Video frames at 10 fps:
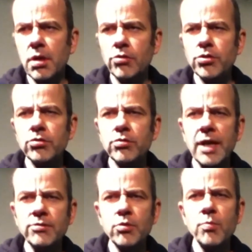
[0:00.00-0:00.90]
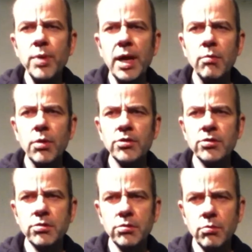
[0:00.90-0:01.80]
Also try to compare
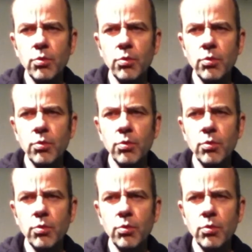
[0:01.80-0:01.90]
what